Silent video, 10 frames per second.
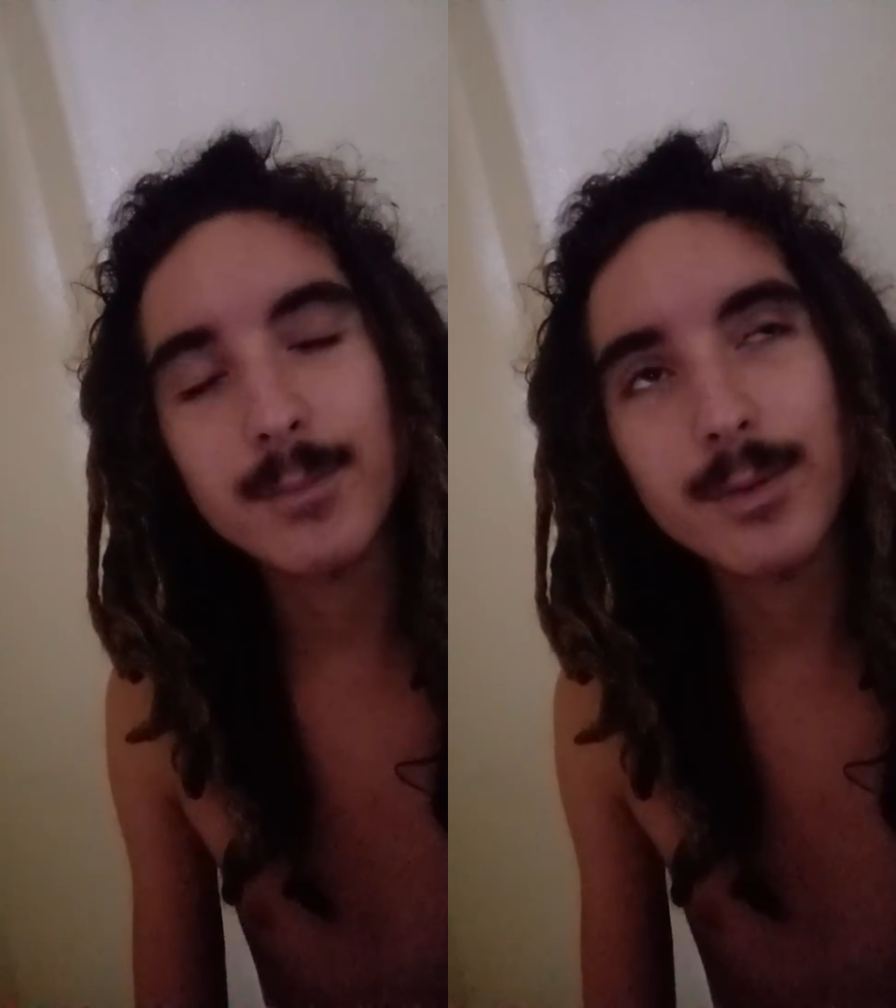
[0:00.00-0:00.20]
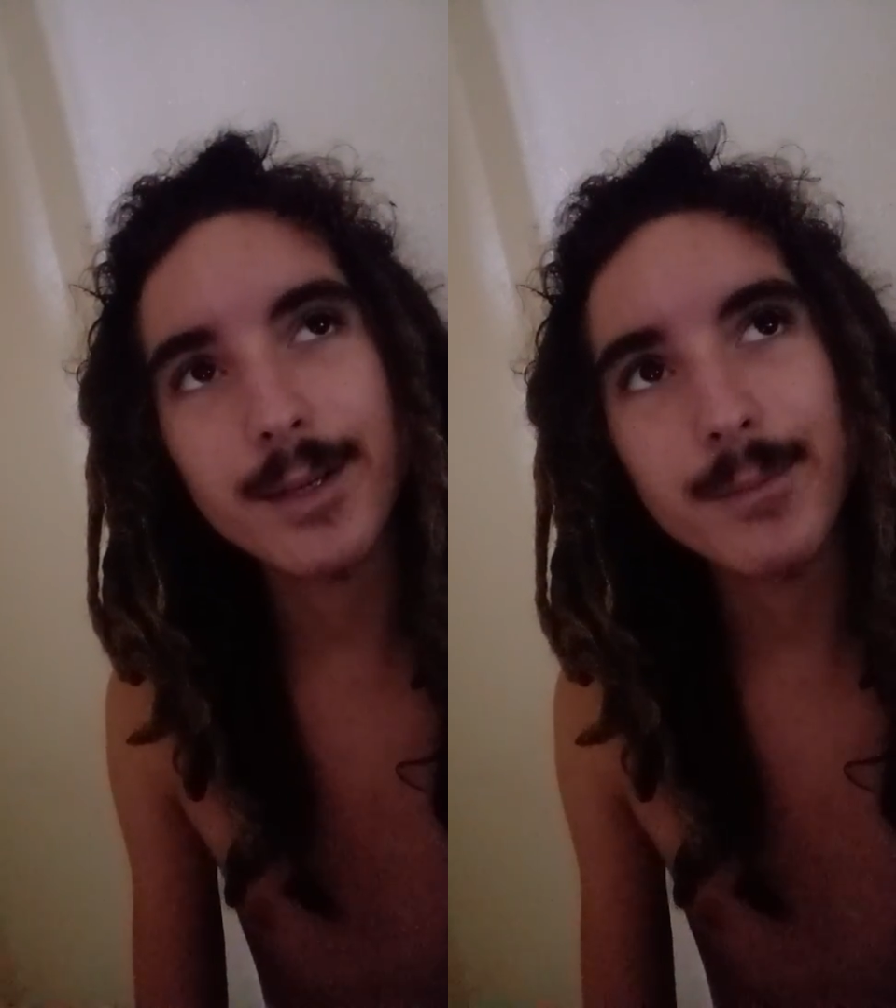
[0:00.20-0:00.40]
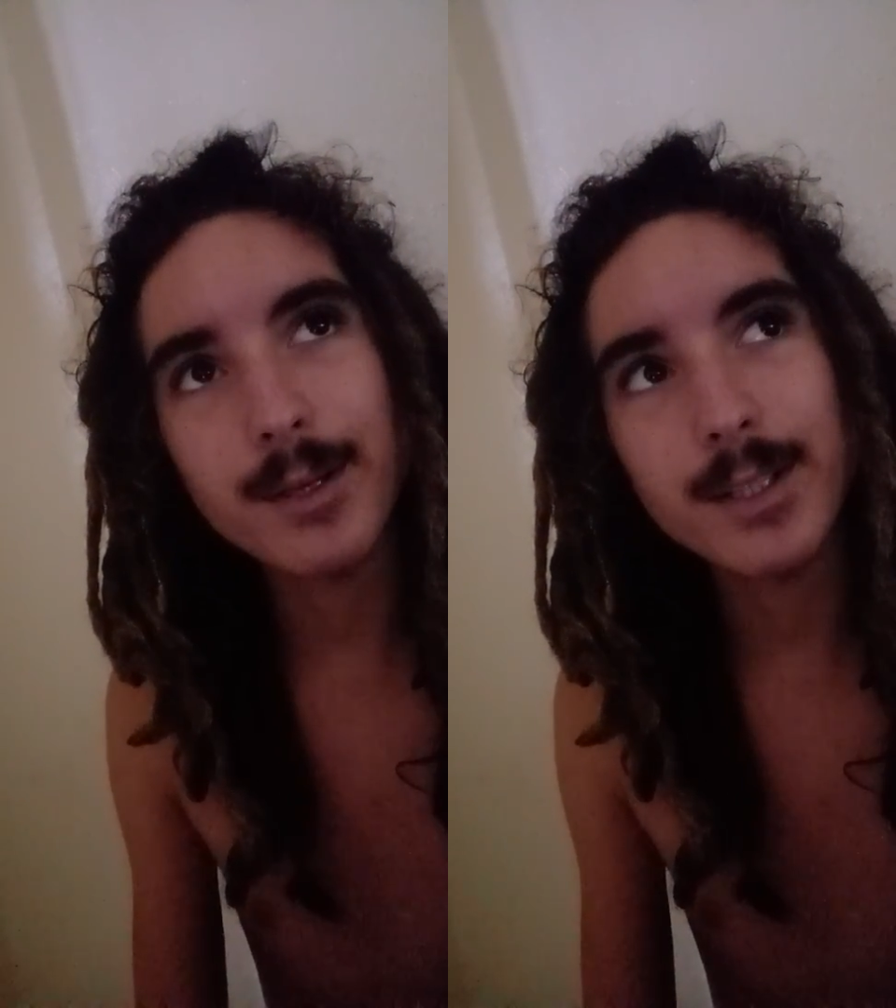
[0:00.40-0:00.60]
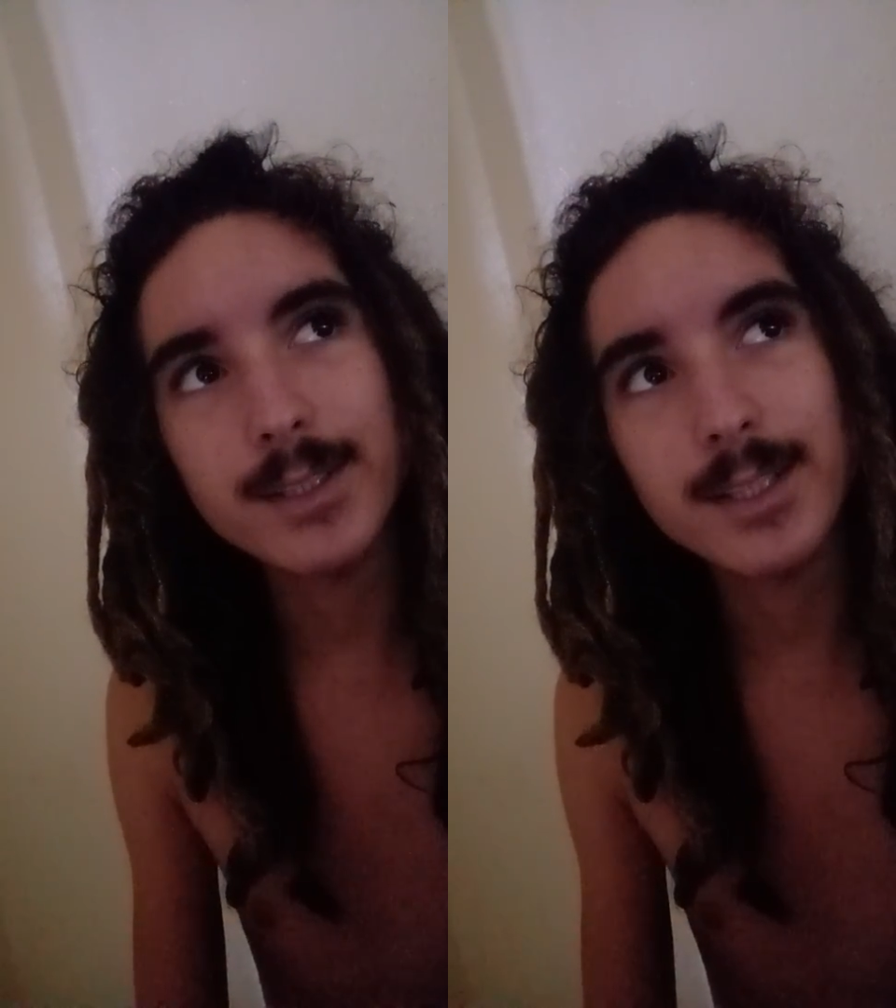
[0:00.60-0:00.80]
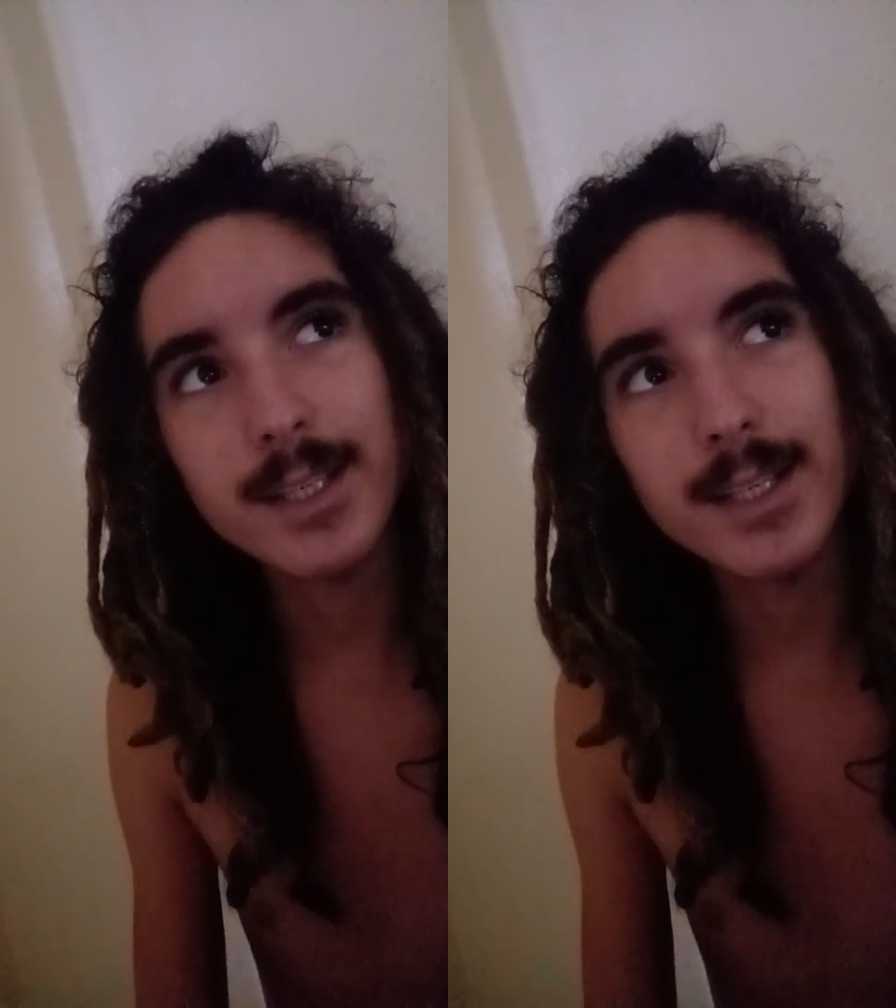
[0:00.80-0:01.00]
pretty
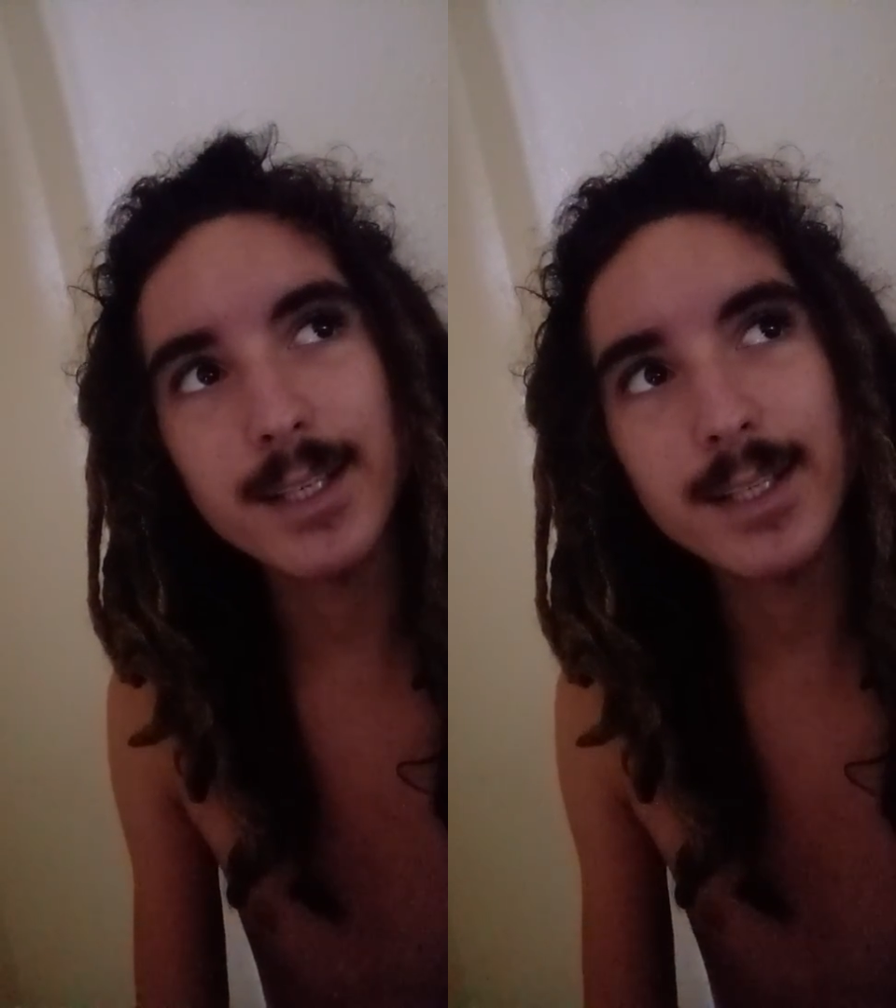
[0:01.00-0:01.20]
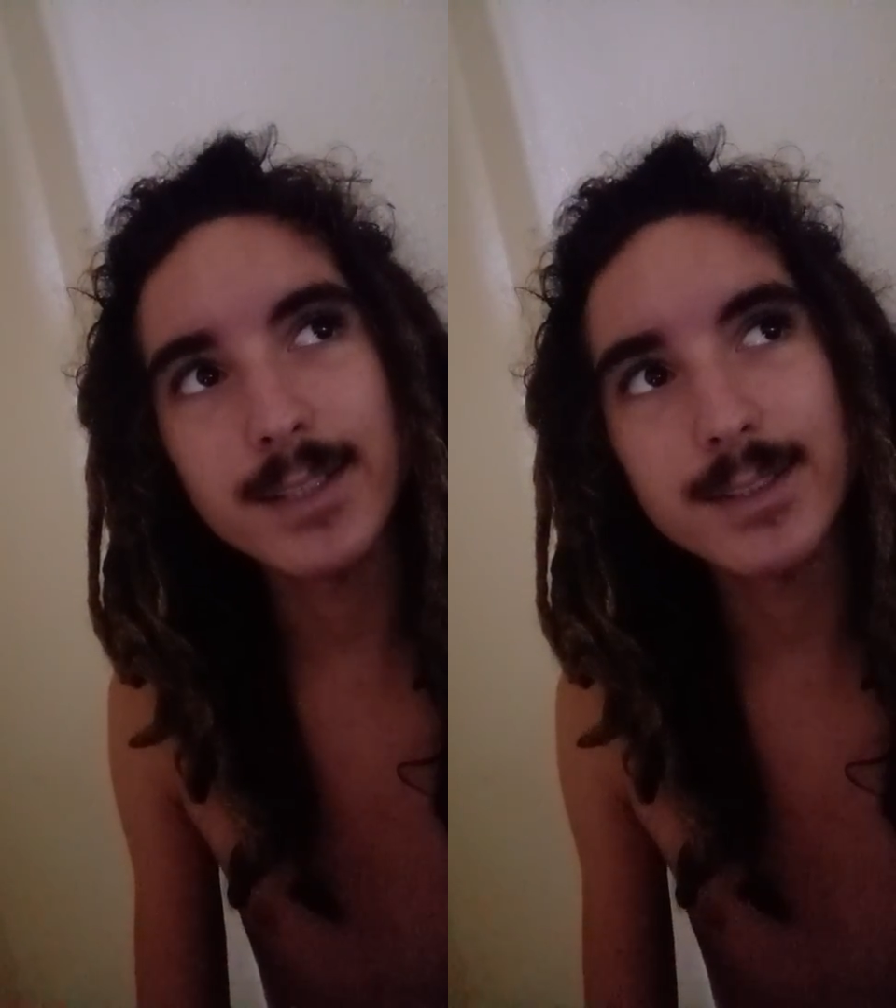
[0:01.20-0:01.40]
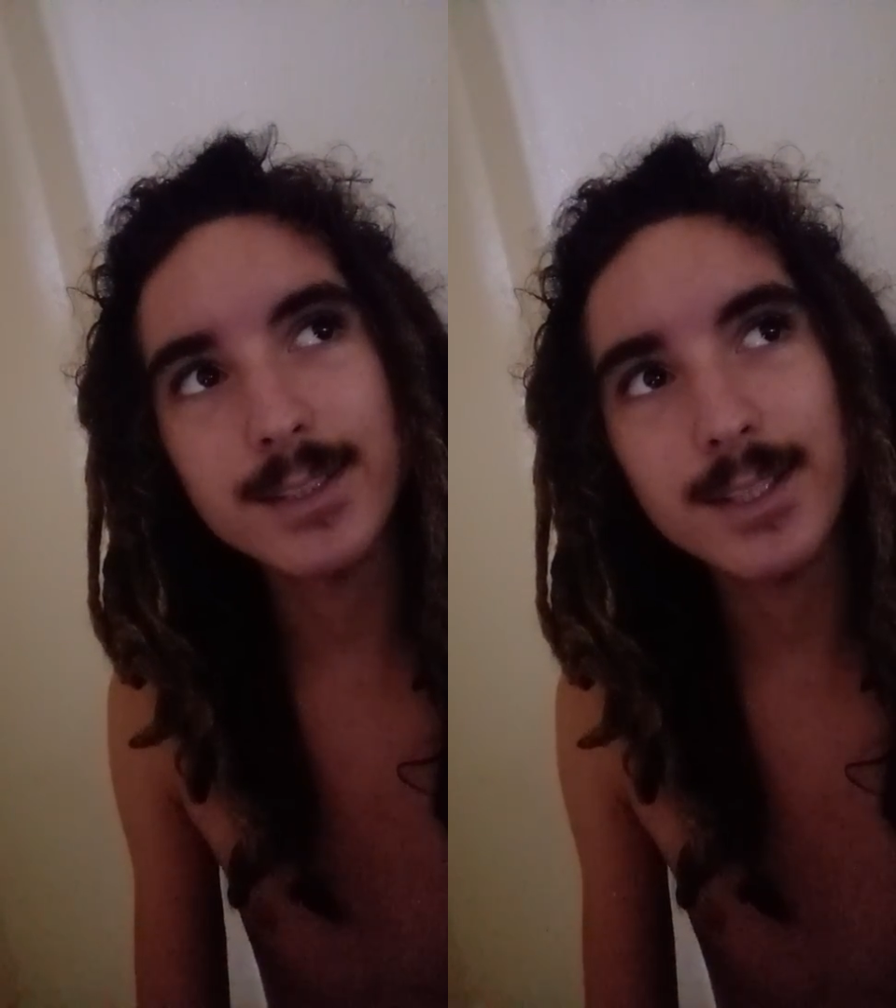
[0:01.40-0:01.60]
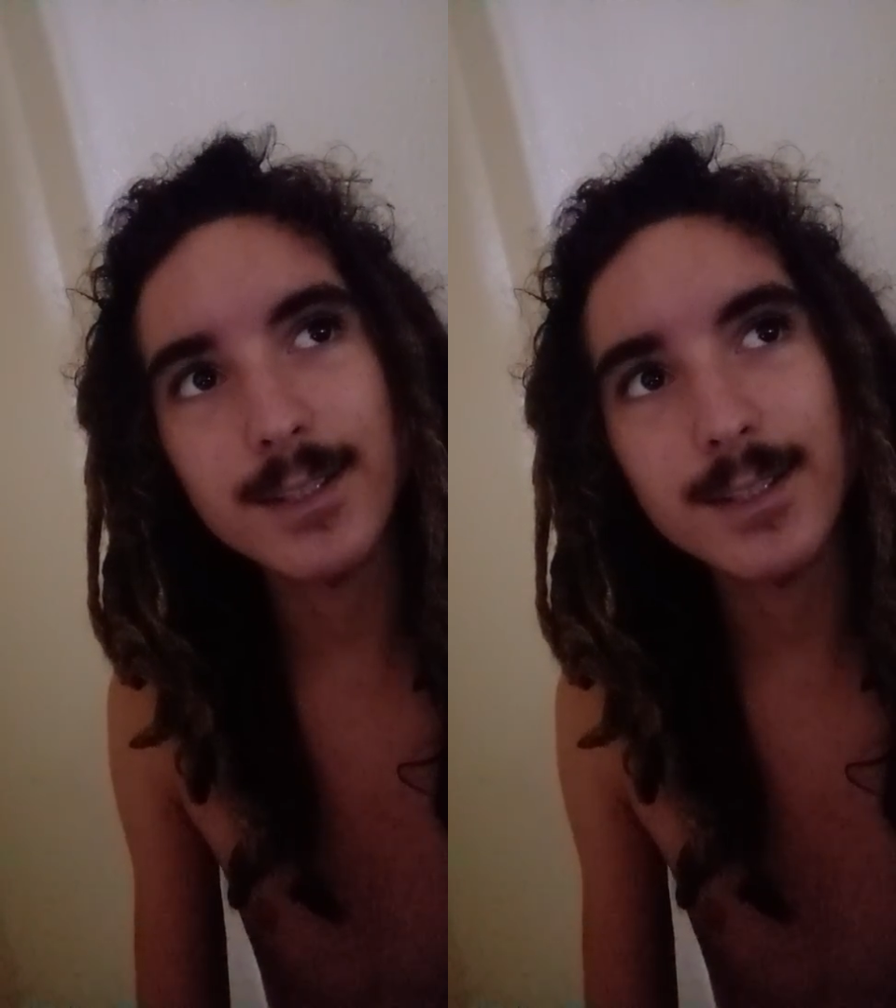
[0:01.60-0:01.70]
much is